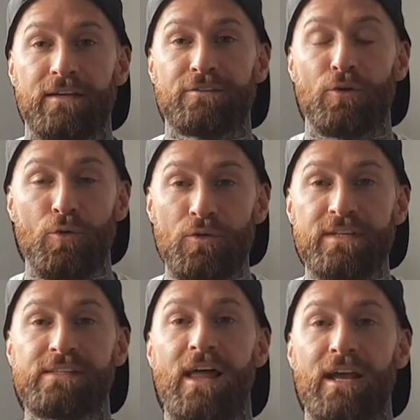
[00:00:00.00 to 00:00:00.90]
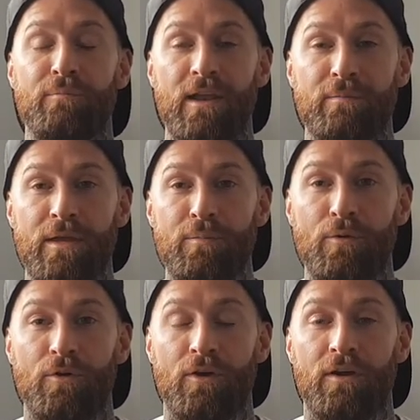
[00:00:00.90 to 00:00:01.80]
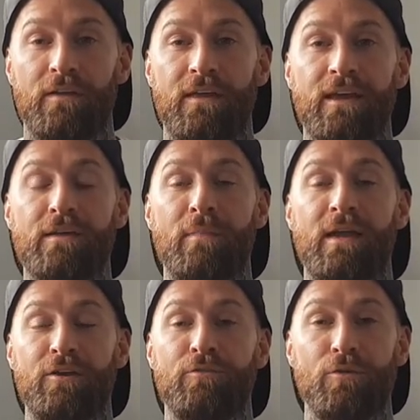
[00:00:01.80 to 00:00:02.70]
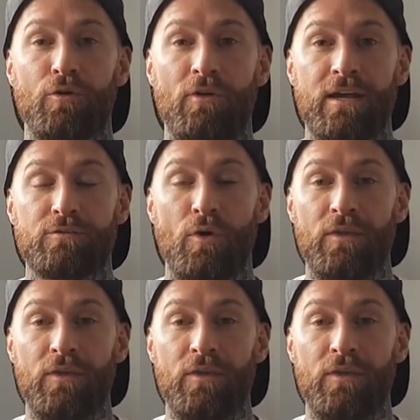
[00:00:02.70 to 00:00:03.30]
So all these like-minded people, they're going to make you feel great as well.